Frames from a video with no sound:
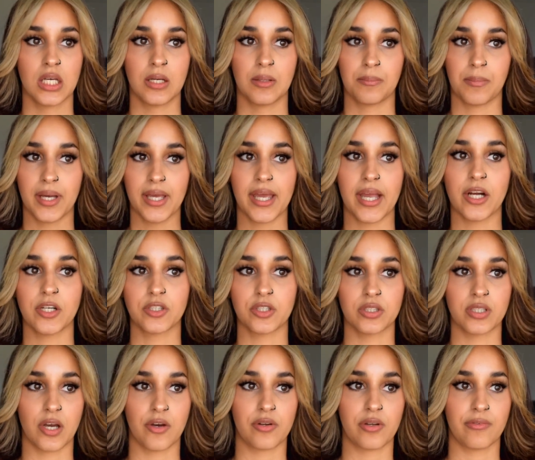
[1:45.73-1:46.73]
my hair
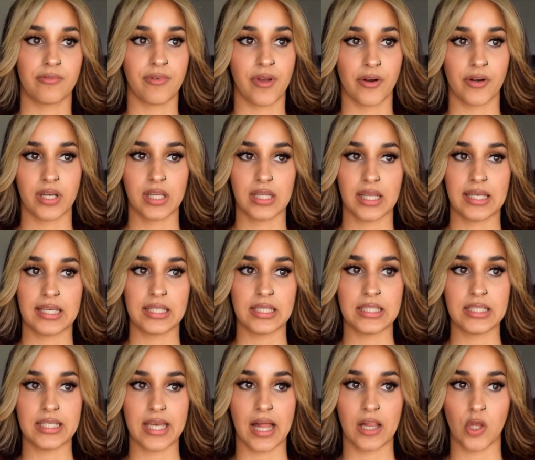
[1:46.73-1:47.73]
turned out a very like
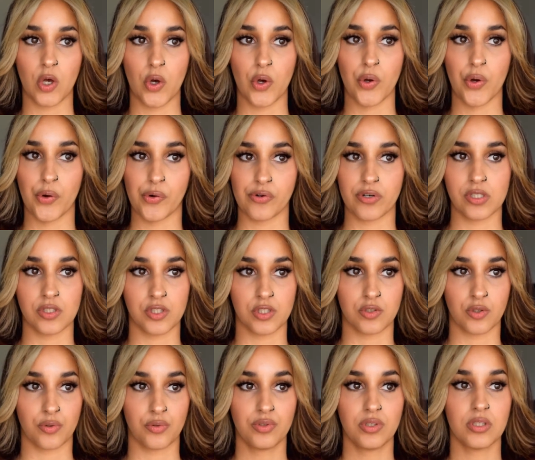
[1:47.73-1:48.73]
yellow orangey tone.